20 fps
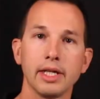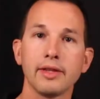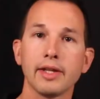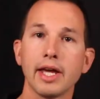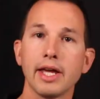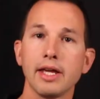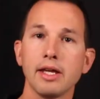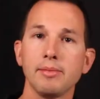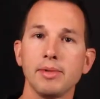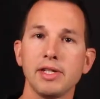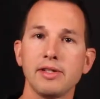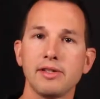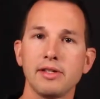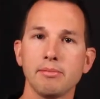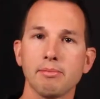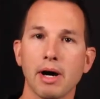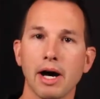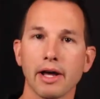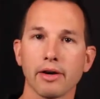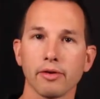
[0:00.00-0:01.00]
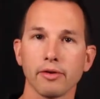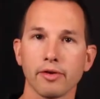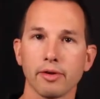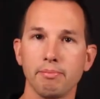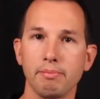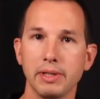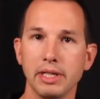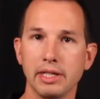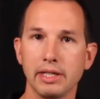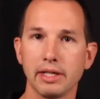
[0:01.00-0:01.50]
In the A.B.C model,
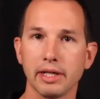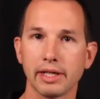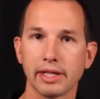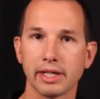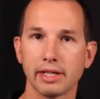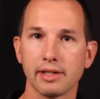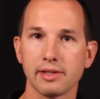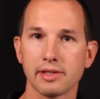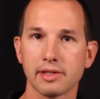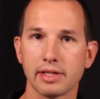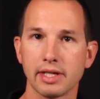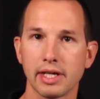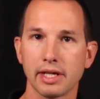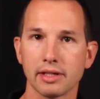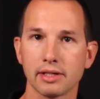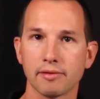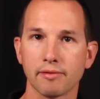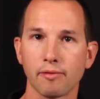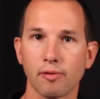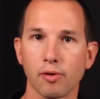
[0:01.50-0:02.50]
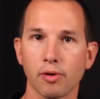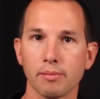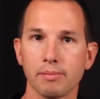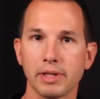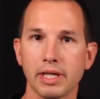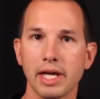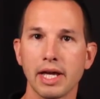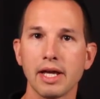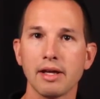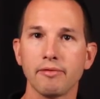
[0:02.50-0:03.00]
the B again stands for
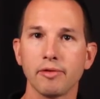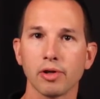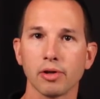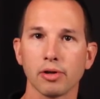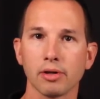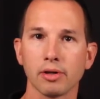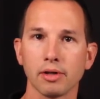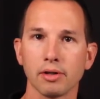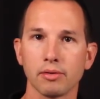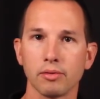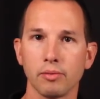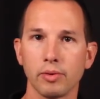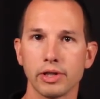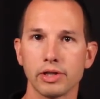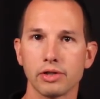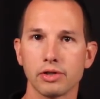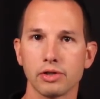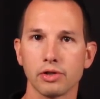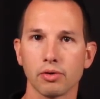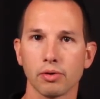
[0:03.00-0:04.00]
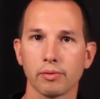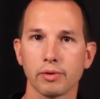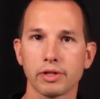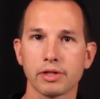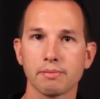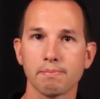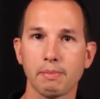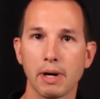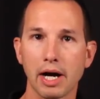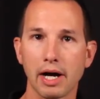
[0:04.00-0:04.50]
behavior, which is your
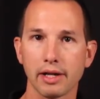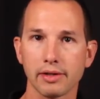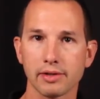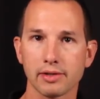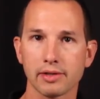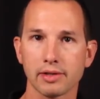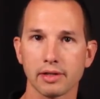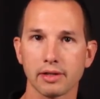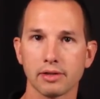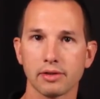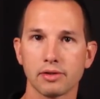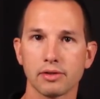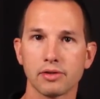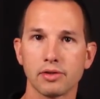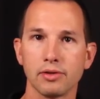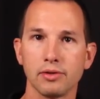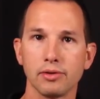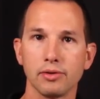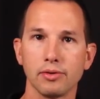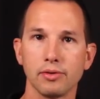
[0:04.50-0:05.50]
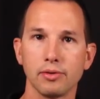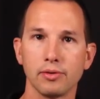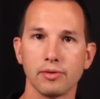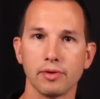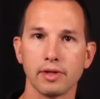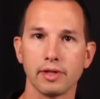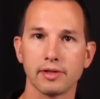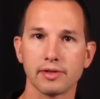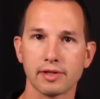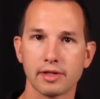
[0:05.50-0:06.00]
response
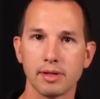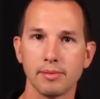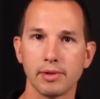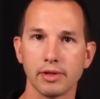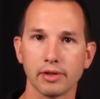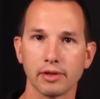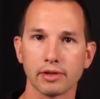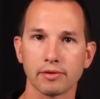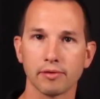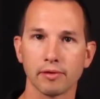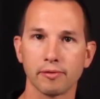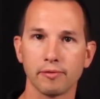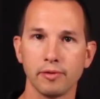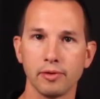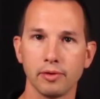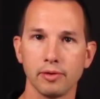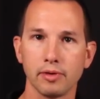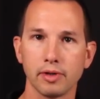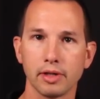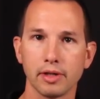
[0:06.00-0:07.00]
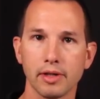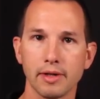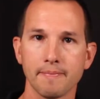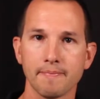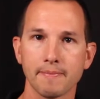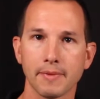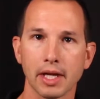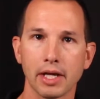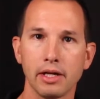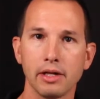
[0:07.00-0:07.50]
to the stimulus for food.
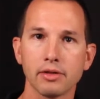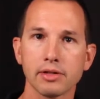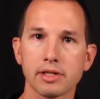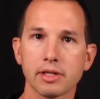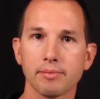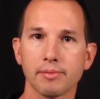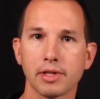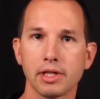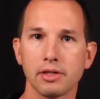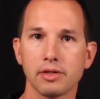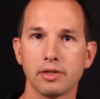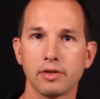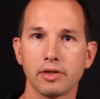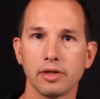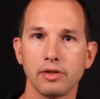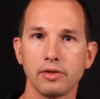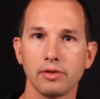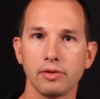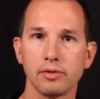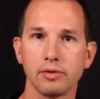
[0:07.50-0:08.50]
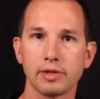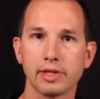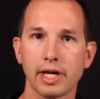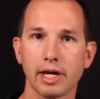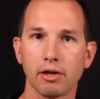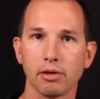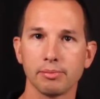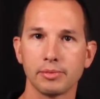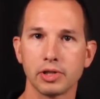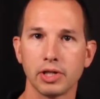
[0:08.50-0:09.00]
Here's some things you can do to
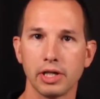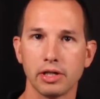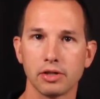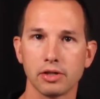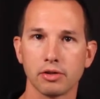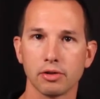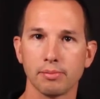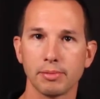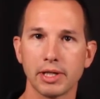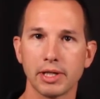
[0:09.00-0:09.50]
help change your